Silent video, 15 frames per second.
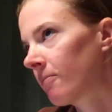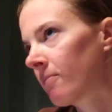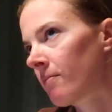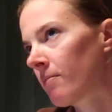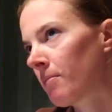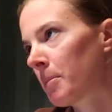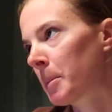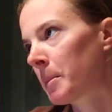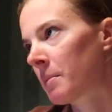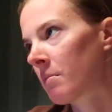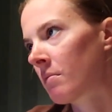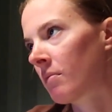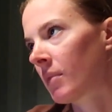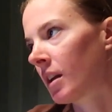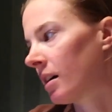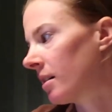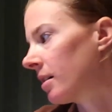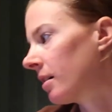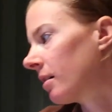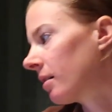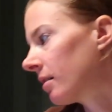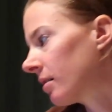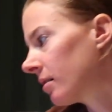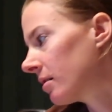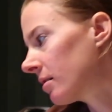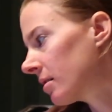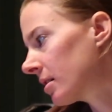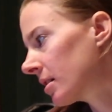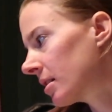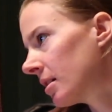Okay. I think
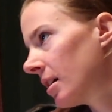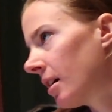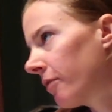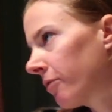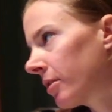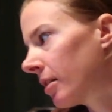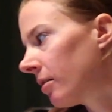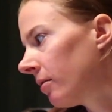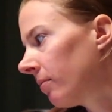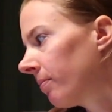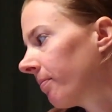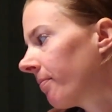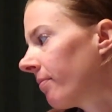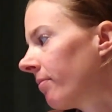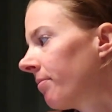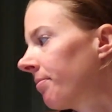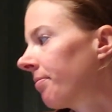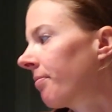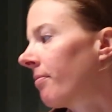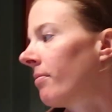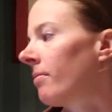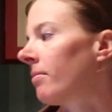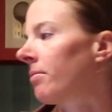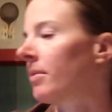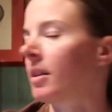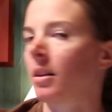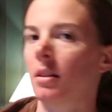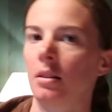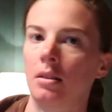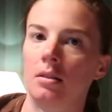six and a half without. Okay.
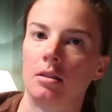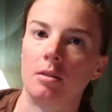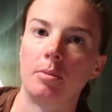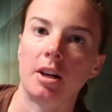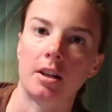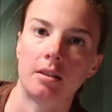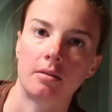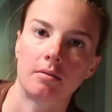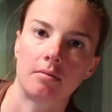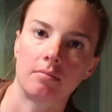The bucket.